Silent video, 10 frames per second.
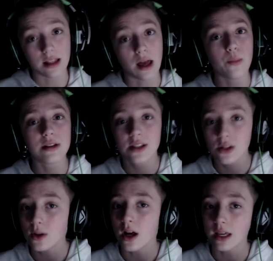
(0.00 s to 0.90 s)
and we
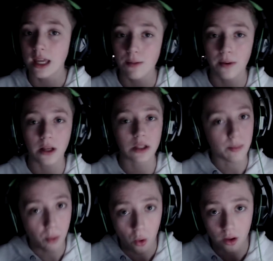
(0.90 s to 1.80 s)
still are keeping the
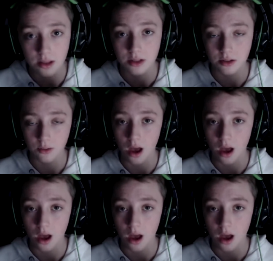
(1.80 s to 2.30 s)
points